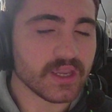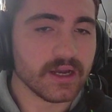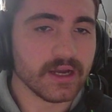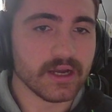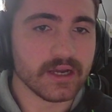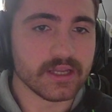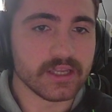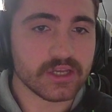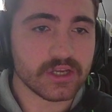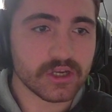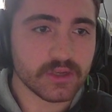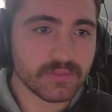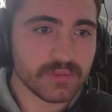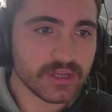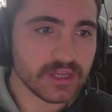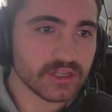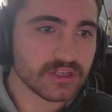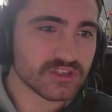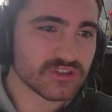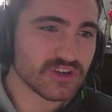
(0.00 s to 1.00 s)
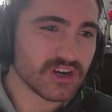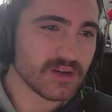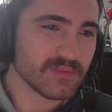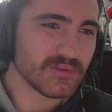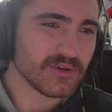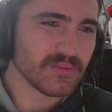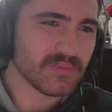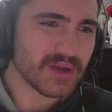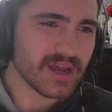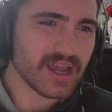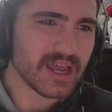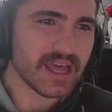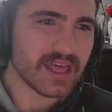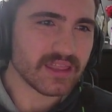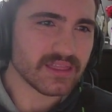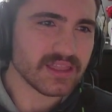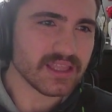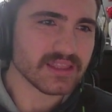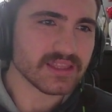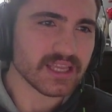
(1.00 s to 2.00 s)
he could be in trouble, but I
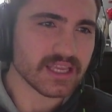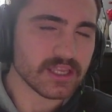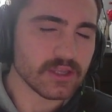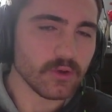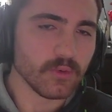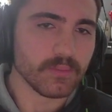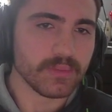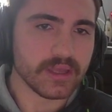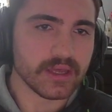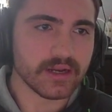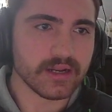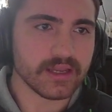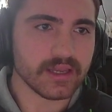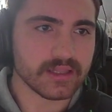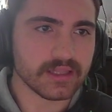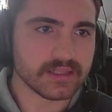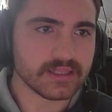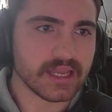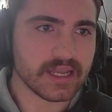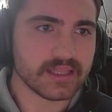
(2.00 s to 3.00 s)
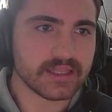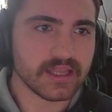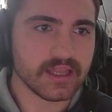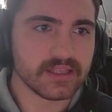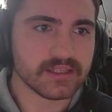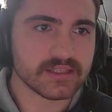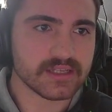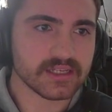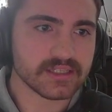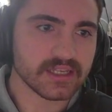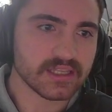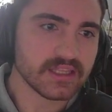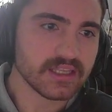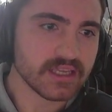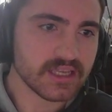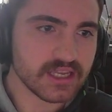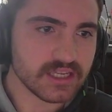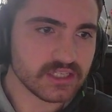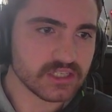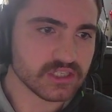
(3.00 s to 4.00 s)
think that he'll be able to get the takedowns because I
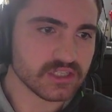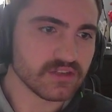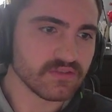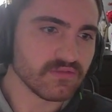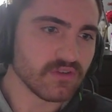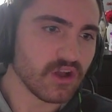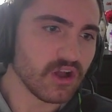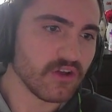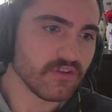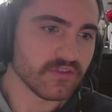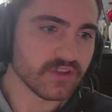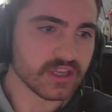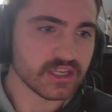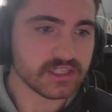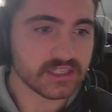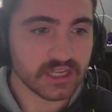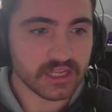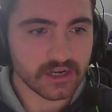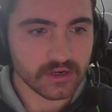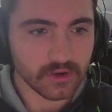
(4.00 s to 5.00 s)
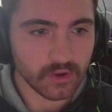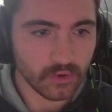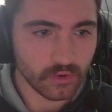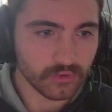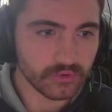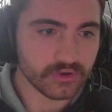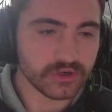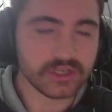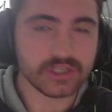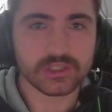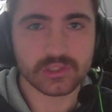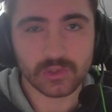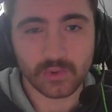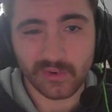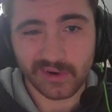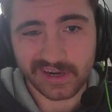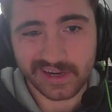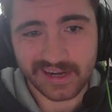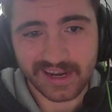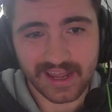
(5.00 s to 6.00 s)
think he's just evolving. He's getting older. He's
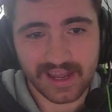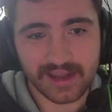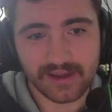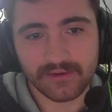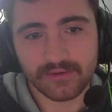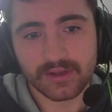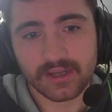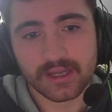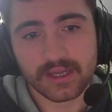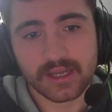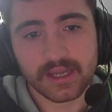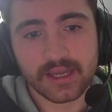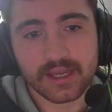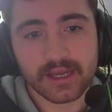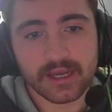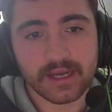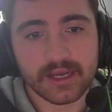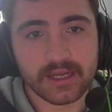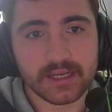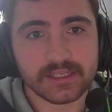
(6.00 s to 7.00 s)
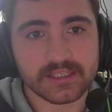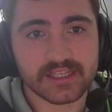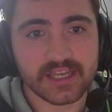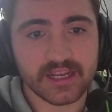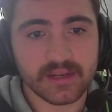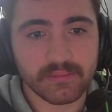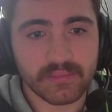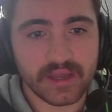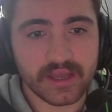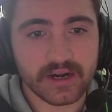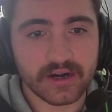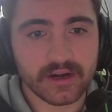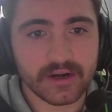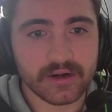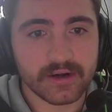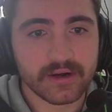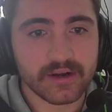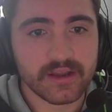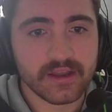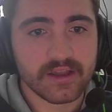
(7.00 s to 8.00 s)
20 now. He's getting
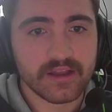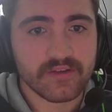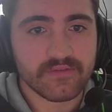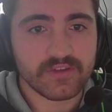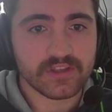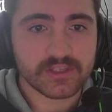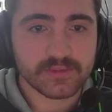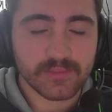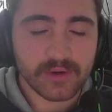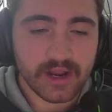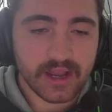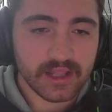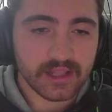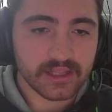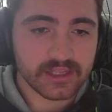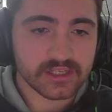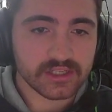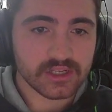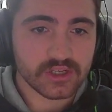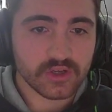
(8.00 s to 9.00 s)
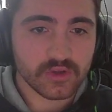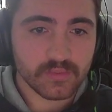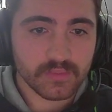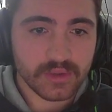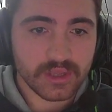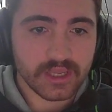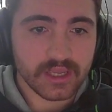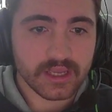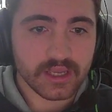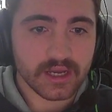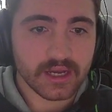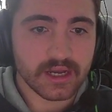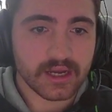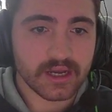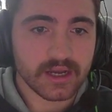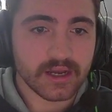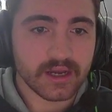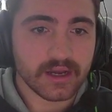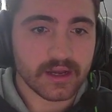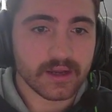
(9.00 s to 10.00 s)
better. Vince Morales could be
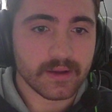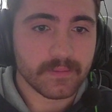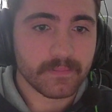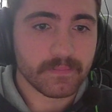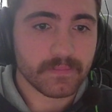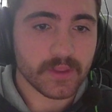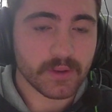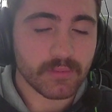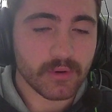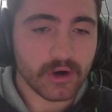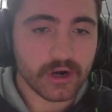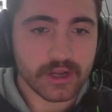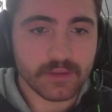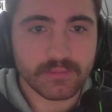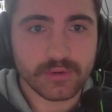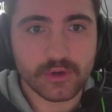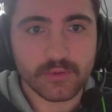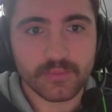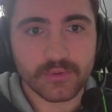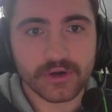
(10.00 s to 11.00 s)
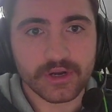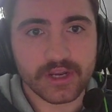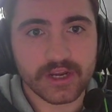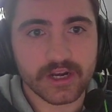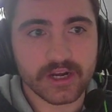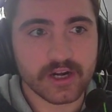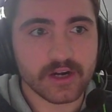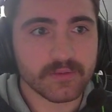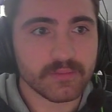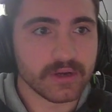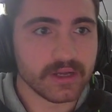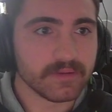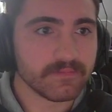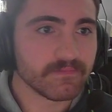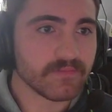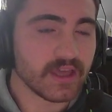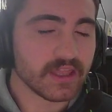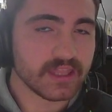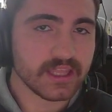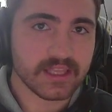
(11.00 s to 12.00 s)
the party pooper here, but
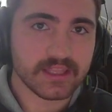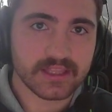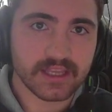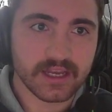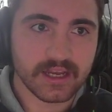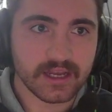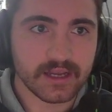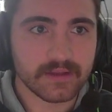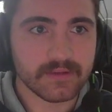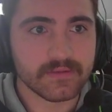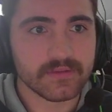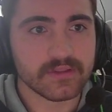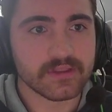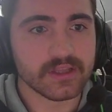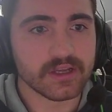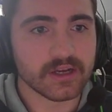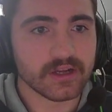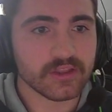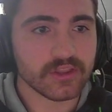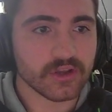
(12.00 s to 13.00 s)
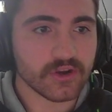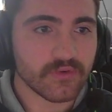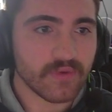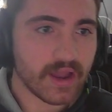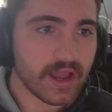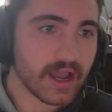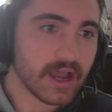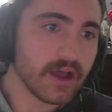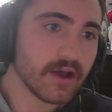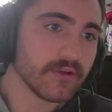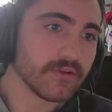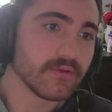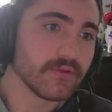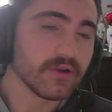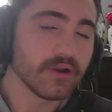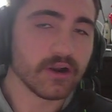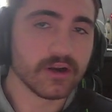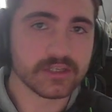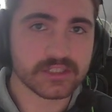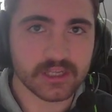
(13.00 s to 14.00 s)
I think that the crowd
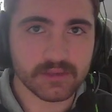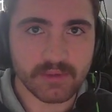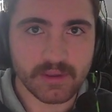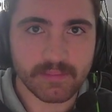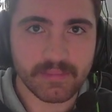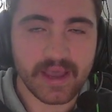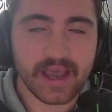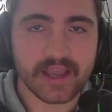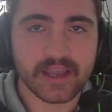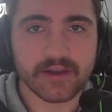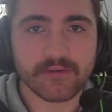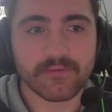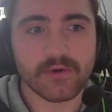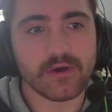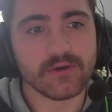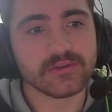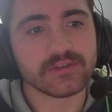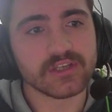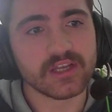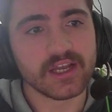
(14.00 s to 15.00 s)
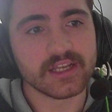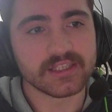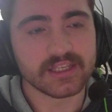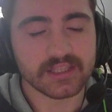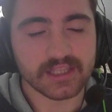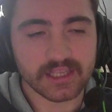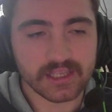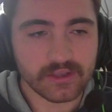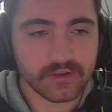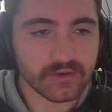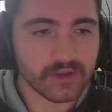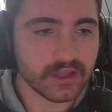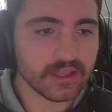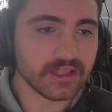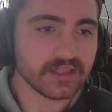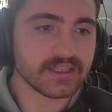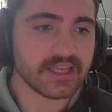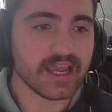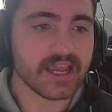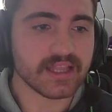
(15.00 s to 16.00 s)
are just going to be back in Rosas. I think he'll
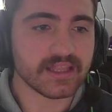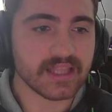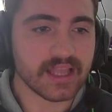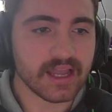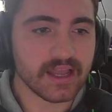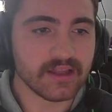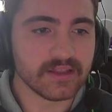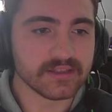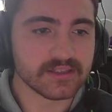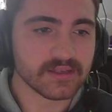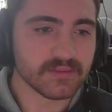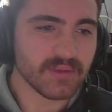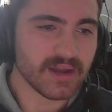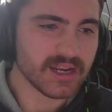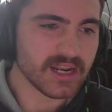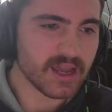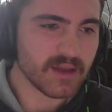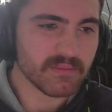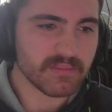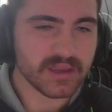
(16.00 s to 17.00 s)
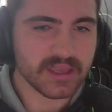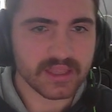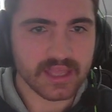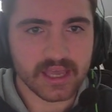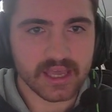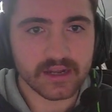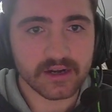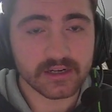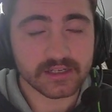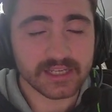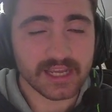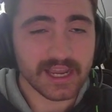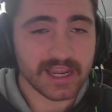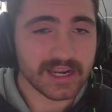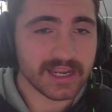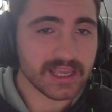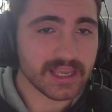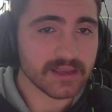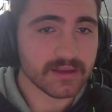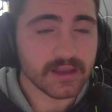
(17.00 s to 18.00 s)
get the takedowns. It might not be that
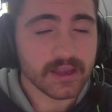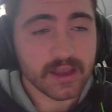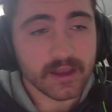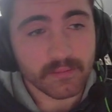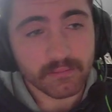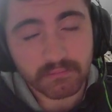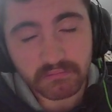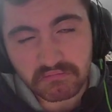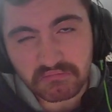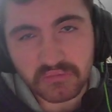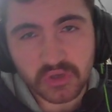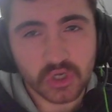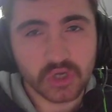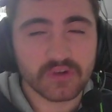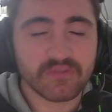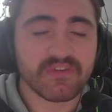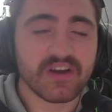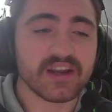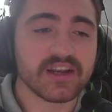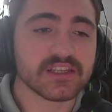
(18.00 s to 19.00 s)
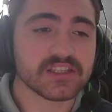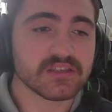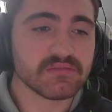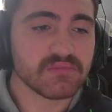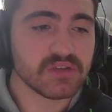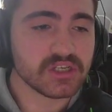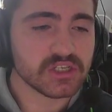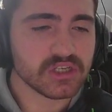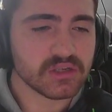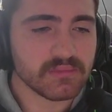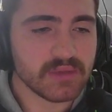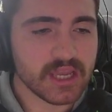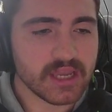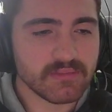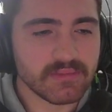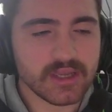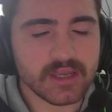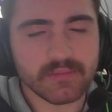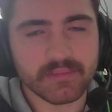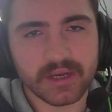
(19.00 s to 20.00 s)
entertaining. Could find a submission
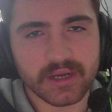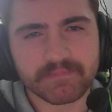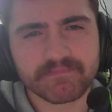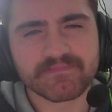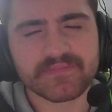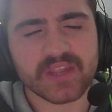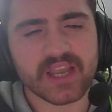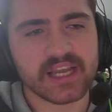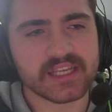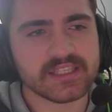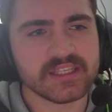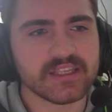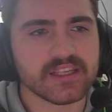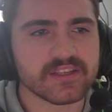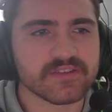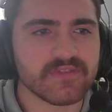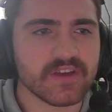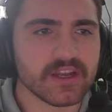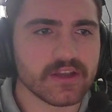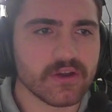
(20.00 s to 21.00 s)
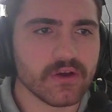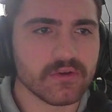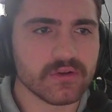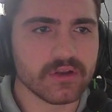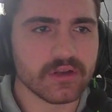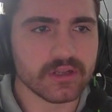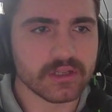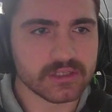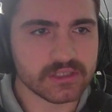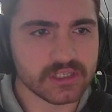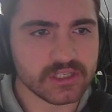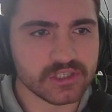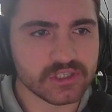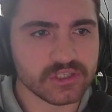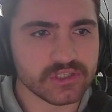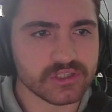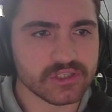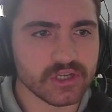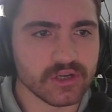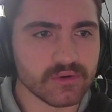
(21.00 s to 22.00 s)
maybe, but I see this fight going to
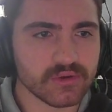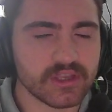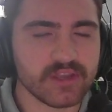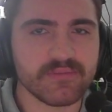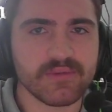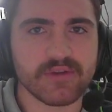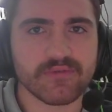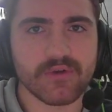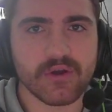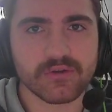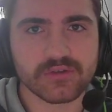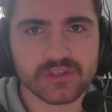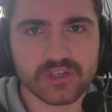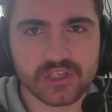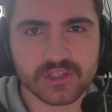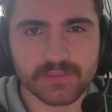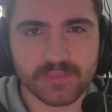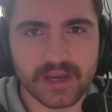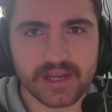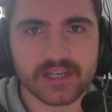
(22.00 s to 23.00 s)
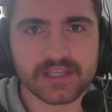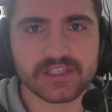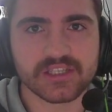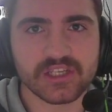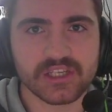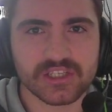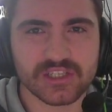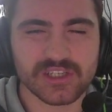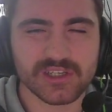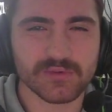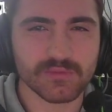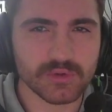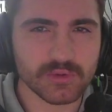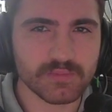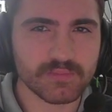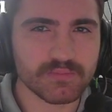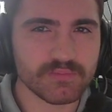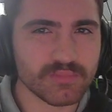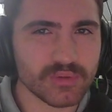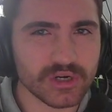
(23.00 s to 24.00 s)
decision. So give me Rosas by decision with
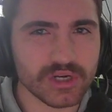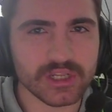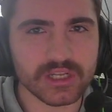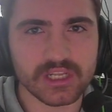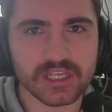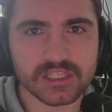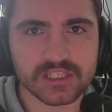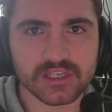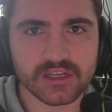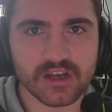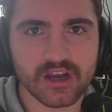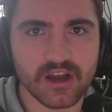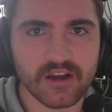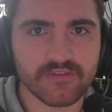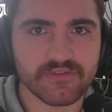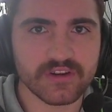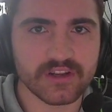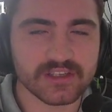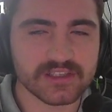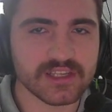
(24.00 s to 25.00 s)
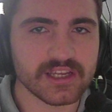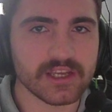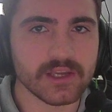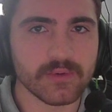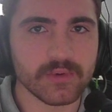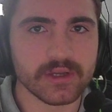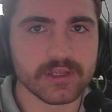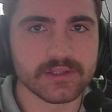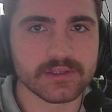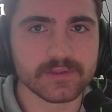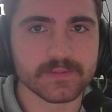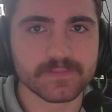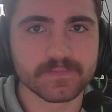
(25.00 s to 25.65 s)
pretty decent confidence that he wins.